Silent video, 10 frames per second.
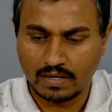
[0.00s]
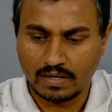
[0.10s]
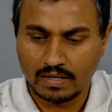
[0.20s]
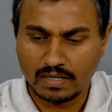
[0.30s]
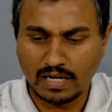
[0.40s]

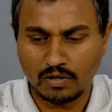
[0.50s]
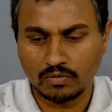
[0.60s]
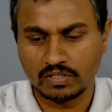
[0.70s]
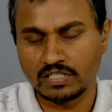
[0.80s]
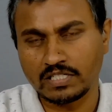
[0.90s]
Now
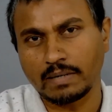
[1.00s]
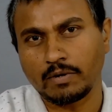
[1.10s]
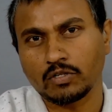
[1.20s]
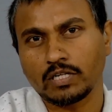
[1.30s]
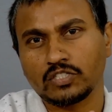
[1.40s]
this is
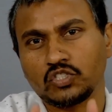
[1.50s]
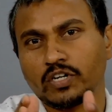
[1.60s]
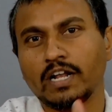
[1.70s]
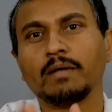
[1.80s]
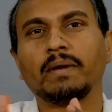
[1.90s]
about the
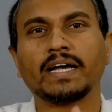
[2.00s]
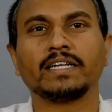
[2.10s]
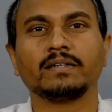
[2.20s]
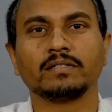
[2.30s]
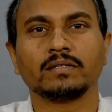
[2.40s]
general
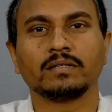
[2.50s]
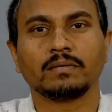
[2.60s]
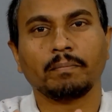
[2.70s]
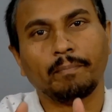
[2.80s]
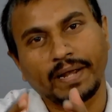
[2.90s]
mine
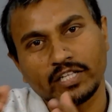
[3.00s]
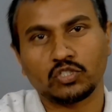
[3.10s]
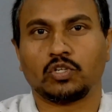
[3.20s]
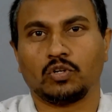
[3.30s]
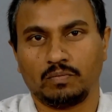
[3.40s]
bench
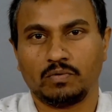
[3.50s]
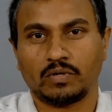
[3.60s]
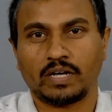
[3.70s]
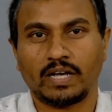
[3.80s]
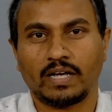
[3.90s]
slope.
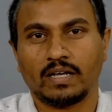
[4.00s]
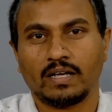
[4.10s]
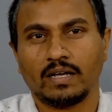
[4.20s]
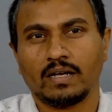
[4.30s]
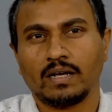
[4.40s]
Okay.
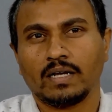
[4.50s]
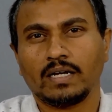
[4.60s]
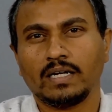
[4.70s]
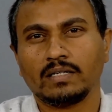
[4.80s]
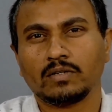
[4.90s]

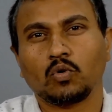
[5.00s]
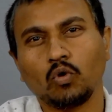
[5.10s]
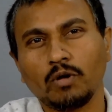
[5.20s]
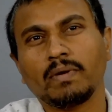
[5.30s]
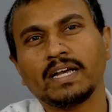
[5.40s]
In
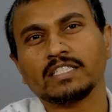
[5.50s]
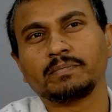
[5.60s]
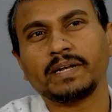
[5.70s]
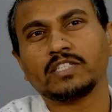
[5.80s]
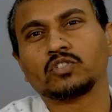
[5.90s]
coal mines,
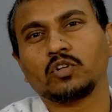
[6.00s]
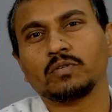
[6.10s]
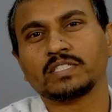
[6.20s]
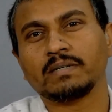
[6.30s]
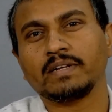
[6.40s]
bench slope
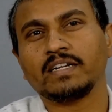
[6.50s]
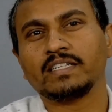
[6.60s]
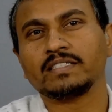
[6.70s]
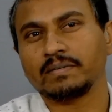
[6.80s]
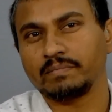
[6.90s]
stability
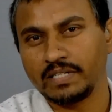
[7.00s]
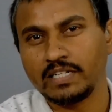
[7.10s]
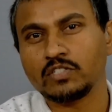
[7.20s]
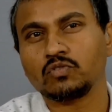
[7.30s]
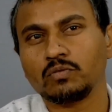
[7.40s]
is a big
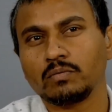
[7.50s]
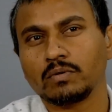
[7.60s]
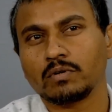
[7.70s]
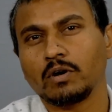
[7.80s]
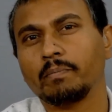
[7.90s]
issue
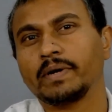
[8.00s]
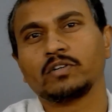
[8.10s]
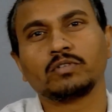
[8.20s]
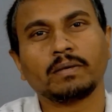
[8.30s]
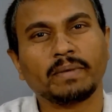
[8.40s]
compared
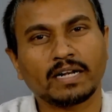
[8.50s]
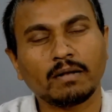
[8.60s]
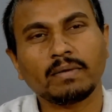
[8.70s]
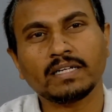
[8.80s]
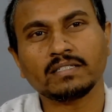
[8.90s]
to the metal
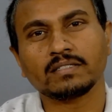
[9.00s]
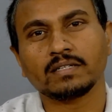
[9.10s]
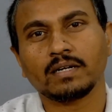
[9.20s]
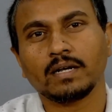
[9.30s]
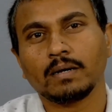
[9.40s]
mines,
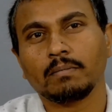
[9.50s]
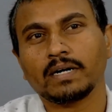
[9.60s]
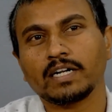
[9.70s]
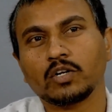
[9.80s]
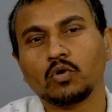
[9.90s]

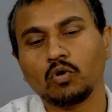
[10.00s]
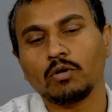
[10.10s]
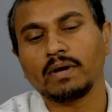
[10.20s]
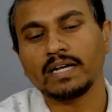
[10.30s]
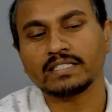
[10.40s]
but in coal
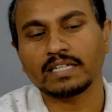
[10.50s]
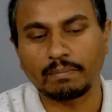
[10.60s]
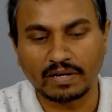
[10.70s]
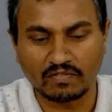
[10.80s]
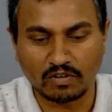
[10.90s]
mines
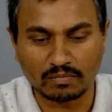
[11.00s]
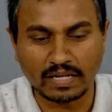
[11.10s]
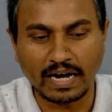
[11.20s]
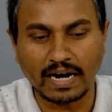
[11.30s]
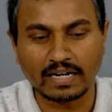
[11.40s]
apart from
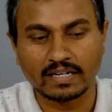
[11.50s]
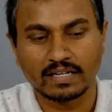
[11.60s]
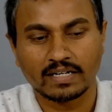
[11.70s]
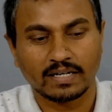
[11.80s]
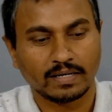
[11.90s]
that,
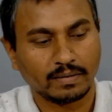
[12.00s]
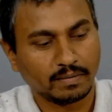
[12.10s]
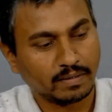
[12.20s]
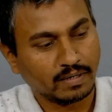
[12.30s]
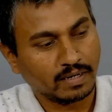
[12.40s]

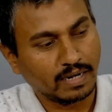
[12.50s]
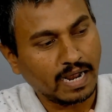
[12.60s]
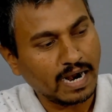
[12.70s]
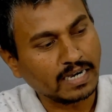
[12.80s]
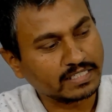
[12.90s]

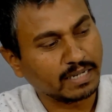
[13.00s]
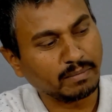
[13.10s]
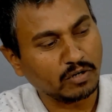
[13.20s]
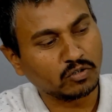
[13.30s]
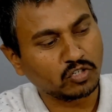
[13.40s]
large
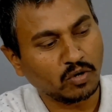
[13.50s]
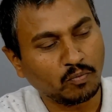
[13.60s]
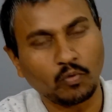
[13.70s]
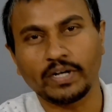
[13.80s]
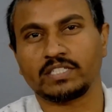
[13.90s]
amount
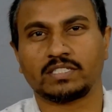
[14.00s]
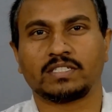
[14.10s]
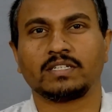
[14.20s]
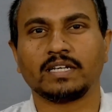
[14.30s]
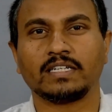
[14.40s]
of
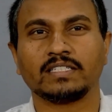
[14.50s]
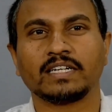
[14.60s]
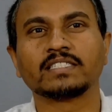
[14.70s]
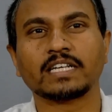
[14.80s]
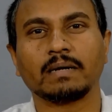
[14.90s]
waste that is
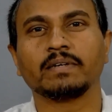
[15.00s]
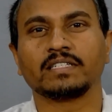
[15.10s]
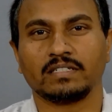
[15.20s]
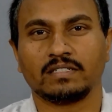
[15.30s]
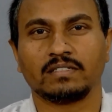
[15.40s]
excavated